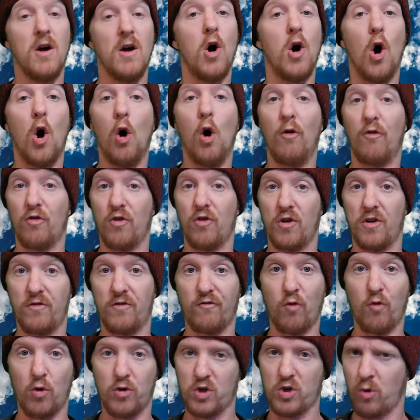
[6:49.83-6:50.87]
over
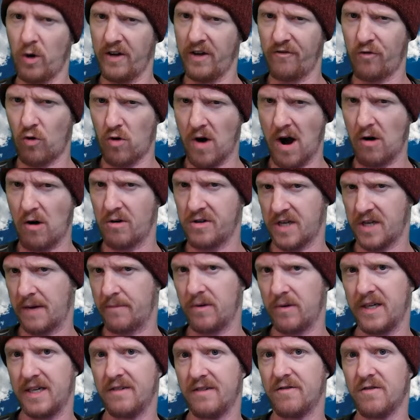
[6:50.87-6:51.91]
24 hours, I
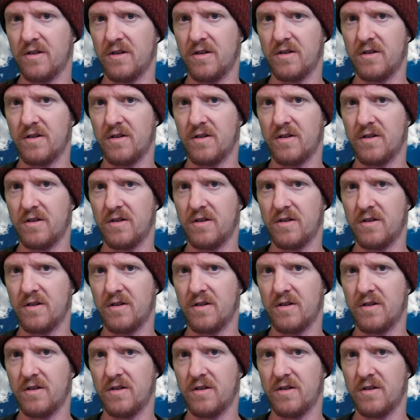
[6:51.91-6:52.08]
believe.